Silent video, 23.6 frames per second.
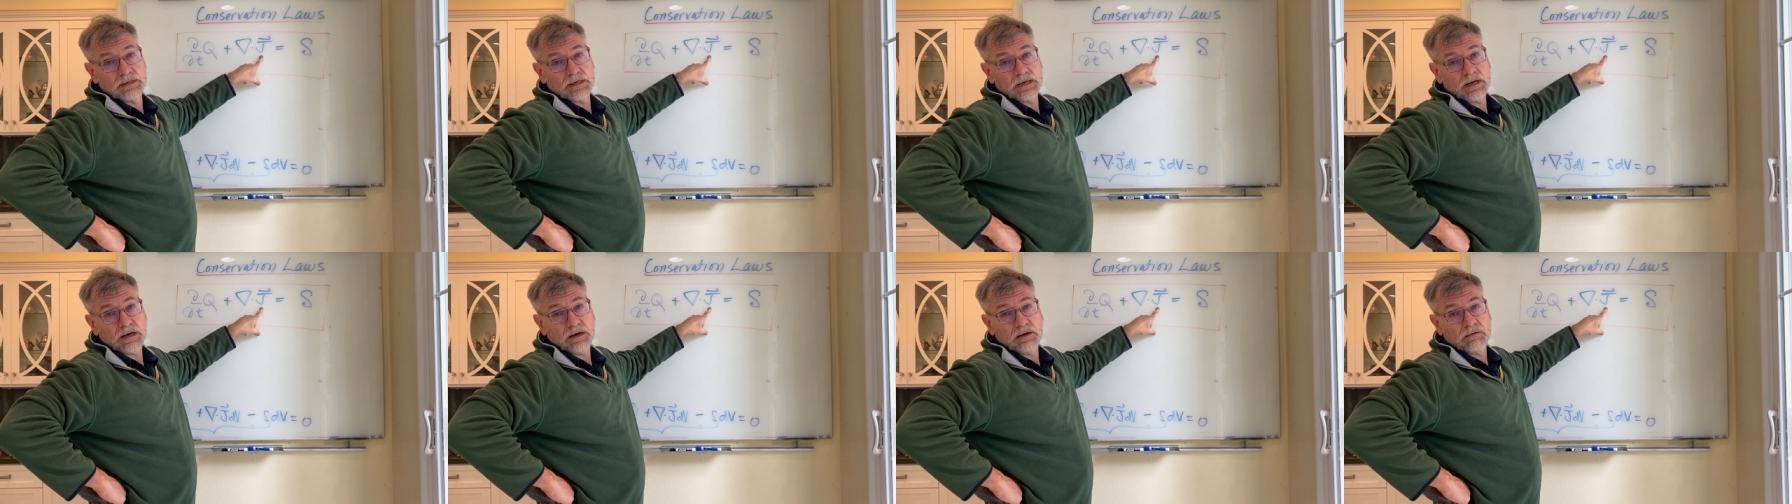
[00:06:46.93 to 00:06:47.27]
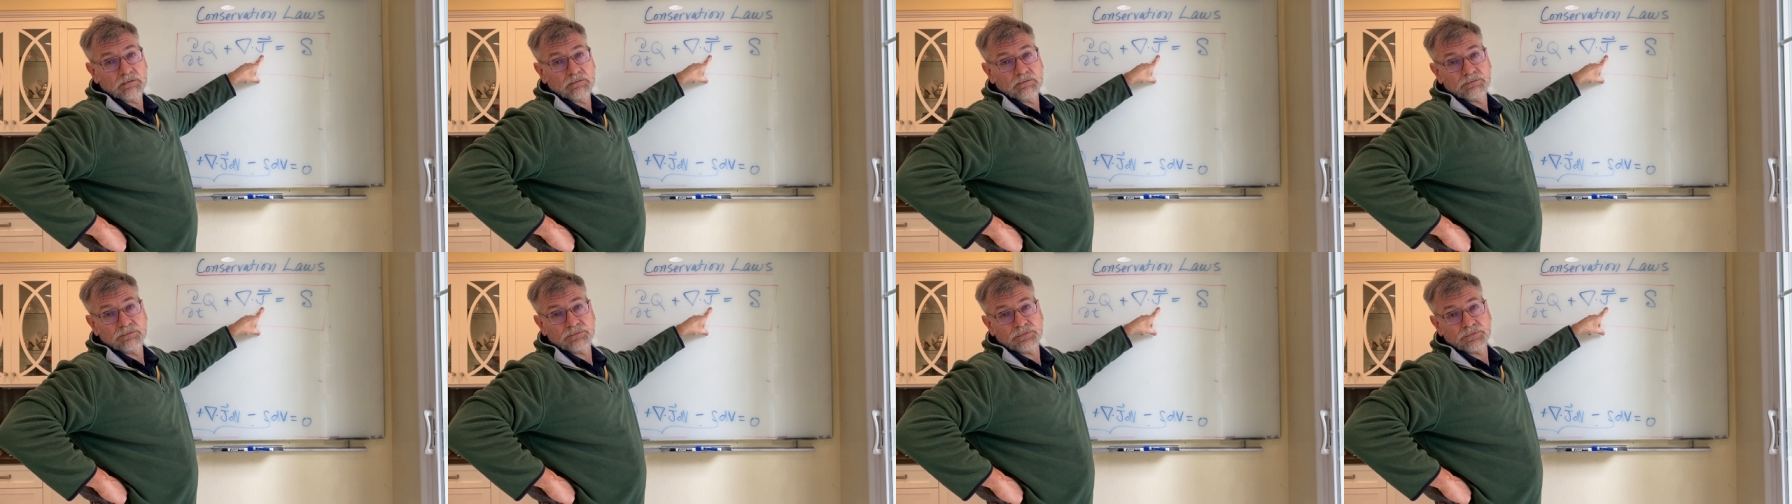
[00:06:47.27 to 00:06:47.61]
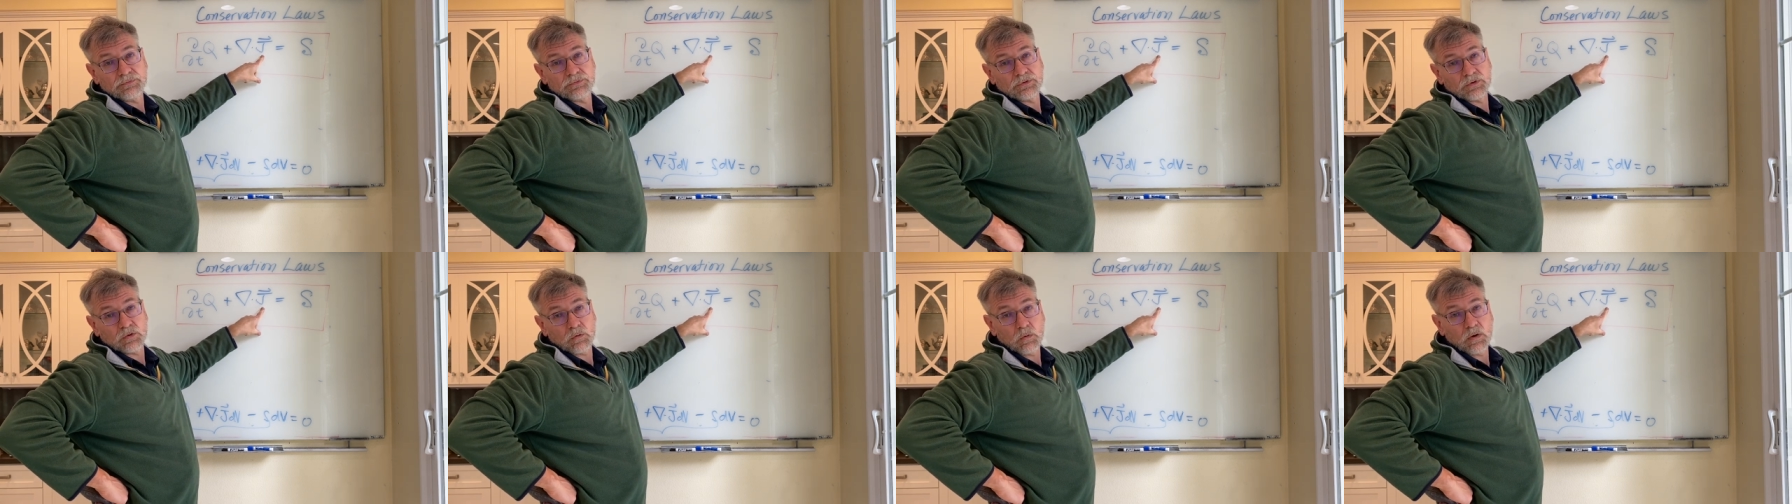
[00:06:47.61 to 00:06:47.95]
of the
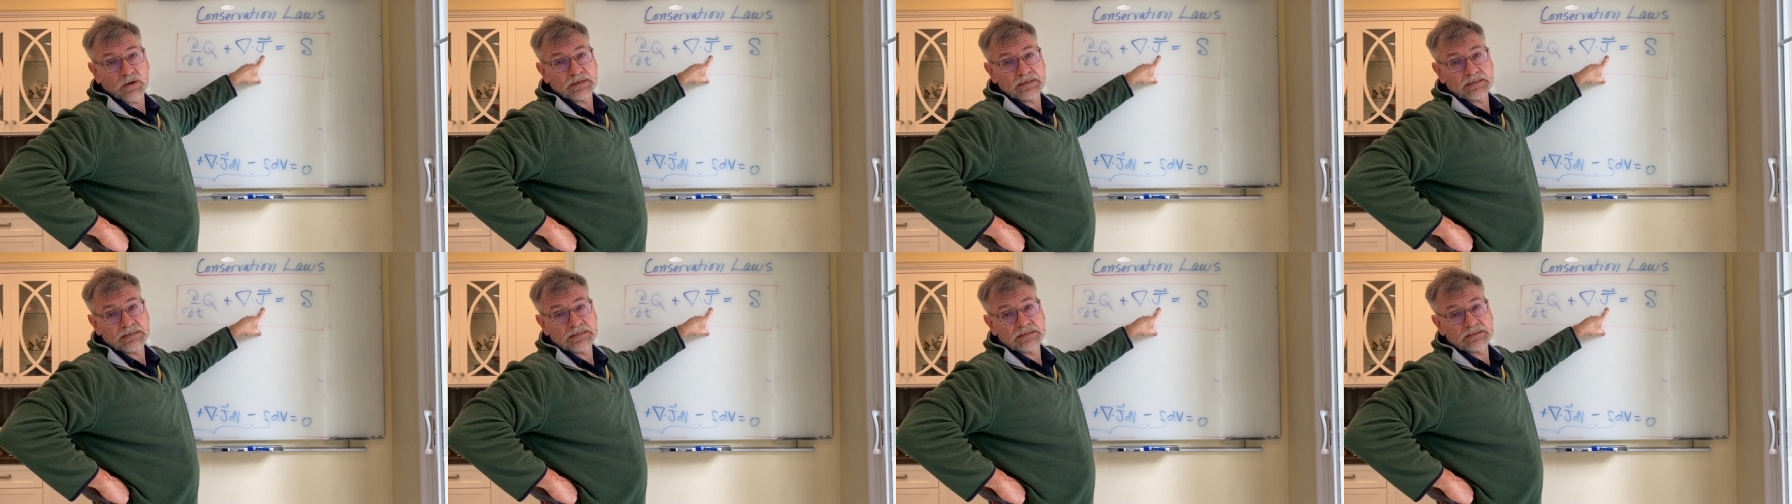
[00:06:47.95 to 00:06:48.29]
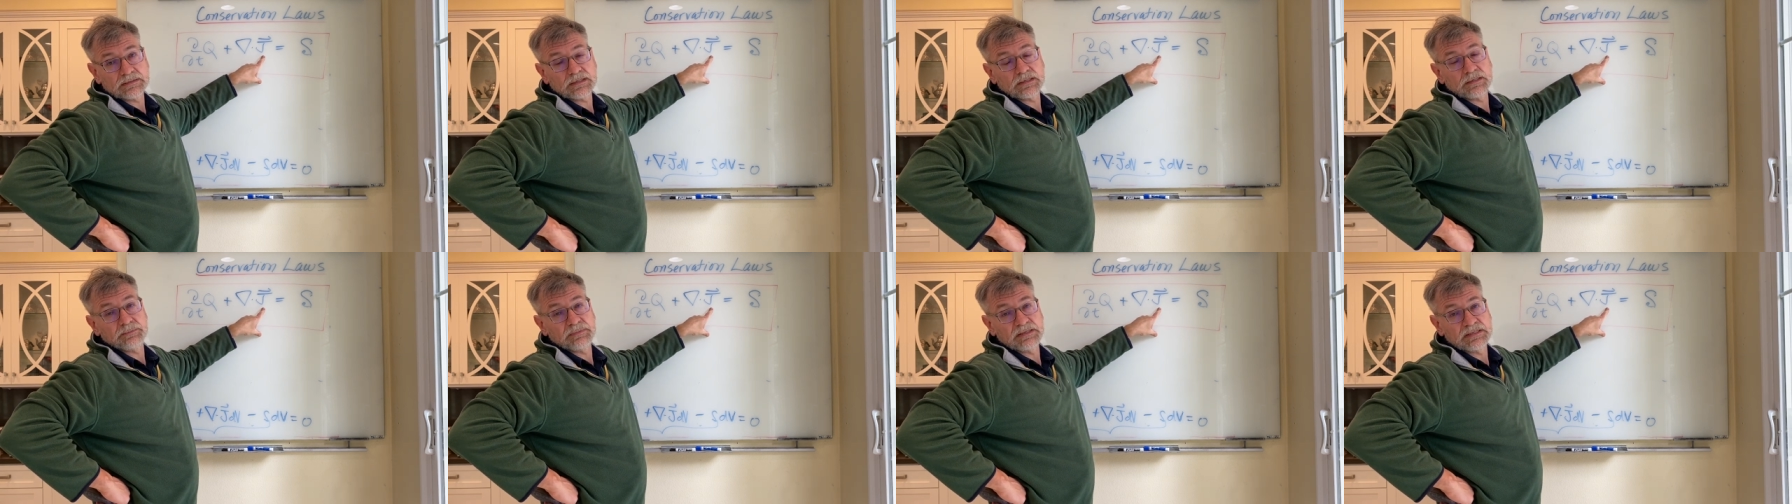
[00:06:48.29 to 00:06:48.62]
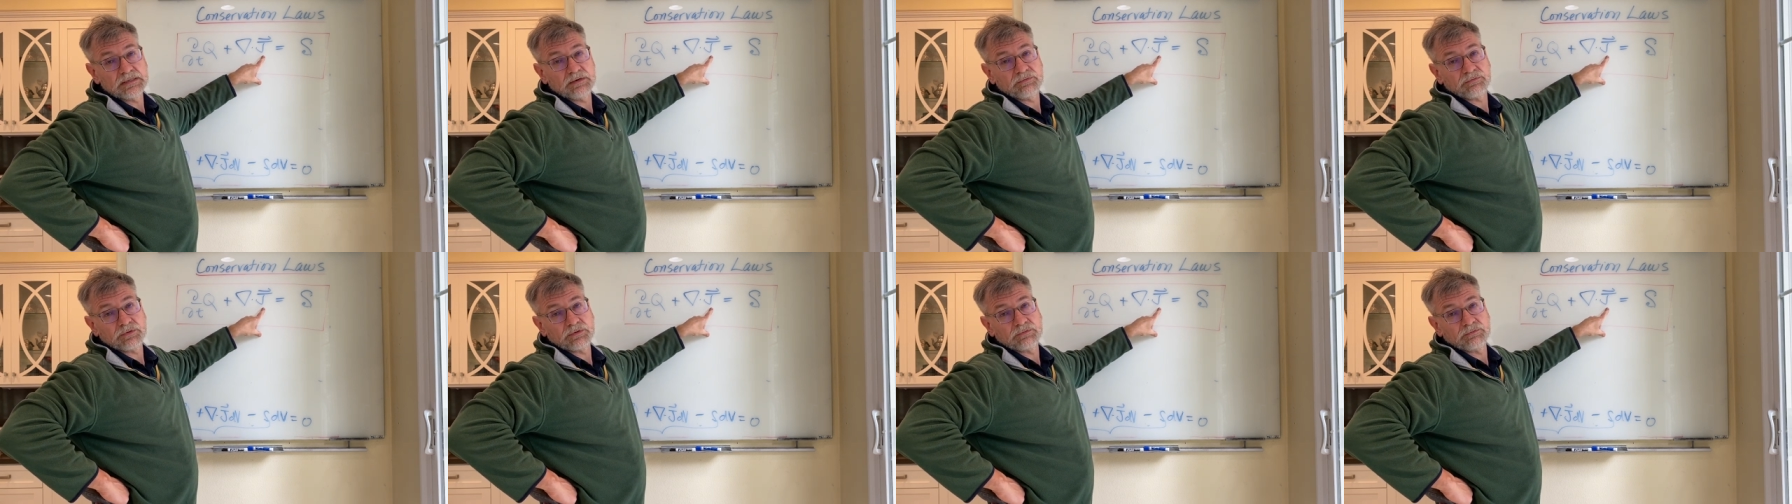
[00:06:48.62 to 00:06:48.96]
quantity is going to be
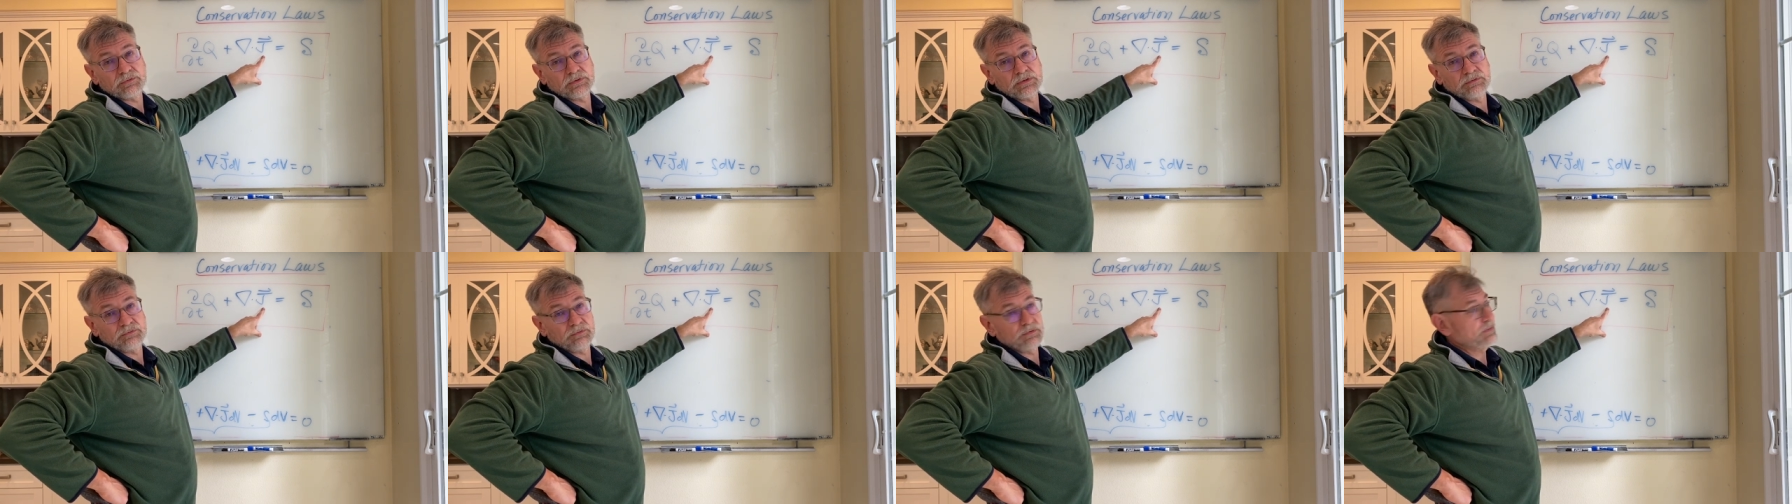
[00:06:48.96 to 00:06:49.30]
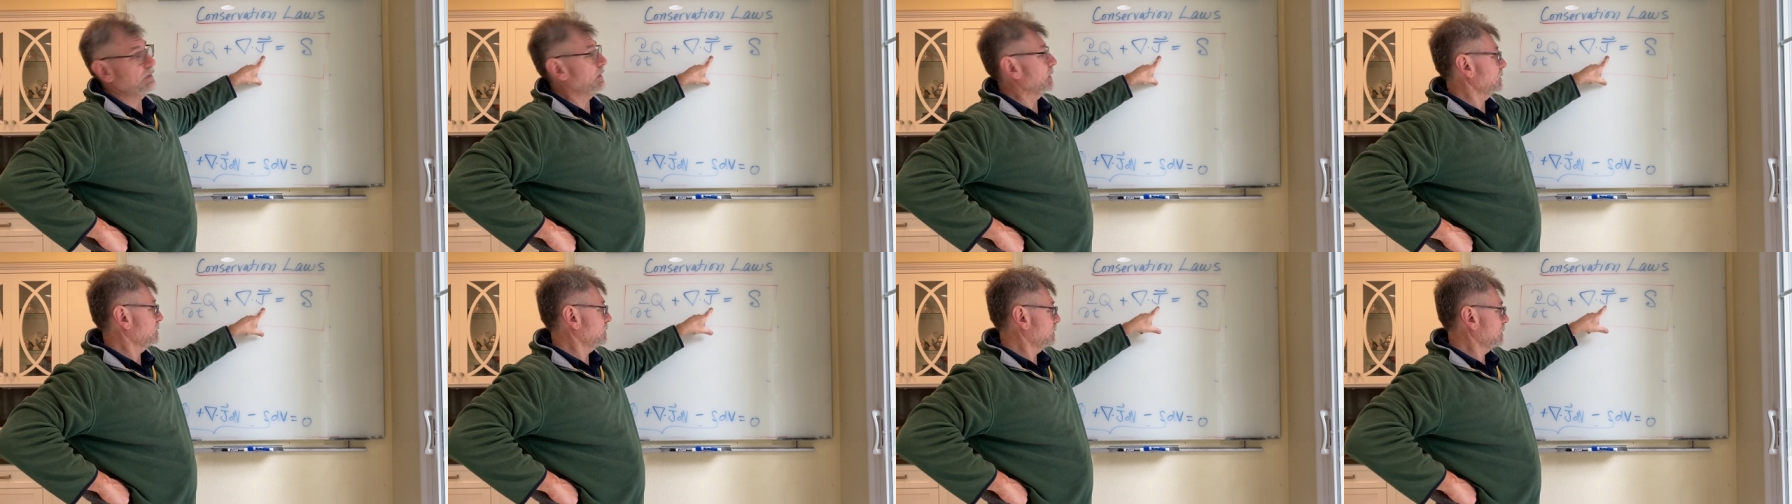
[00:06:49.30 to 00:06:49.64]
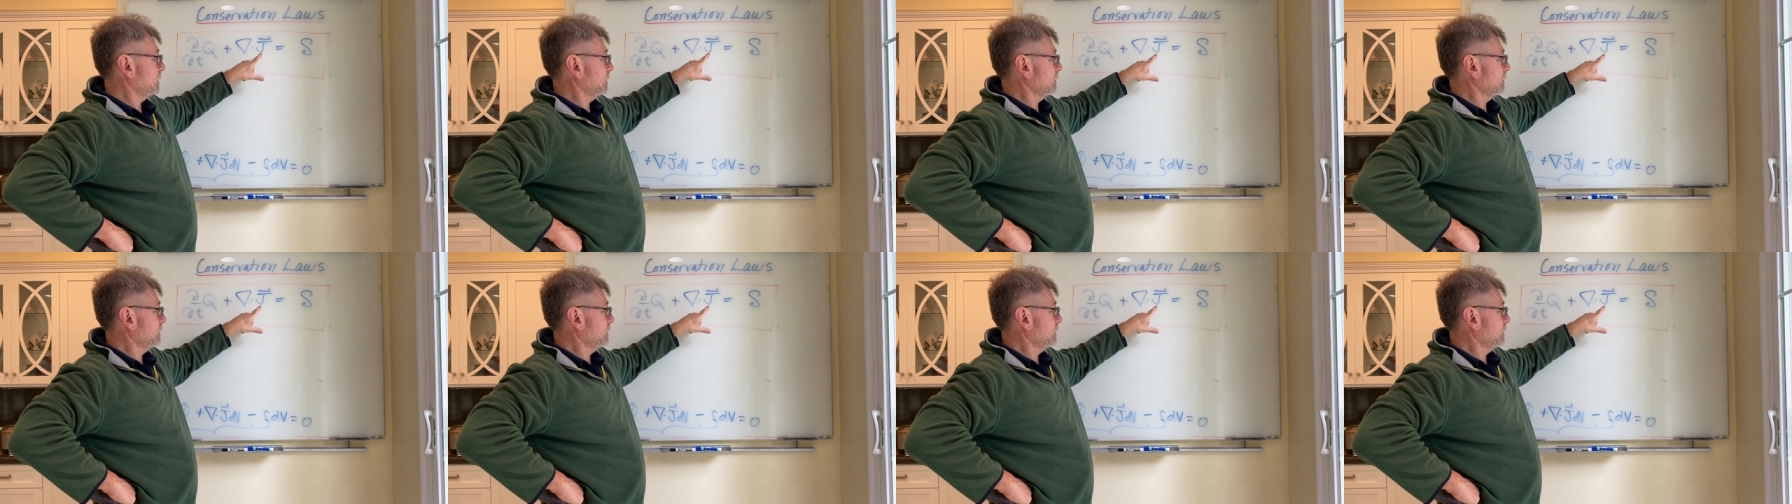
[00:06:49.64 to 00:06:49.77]
different for different things.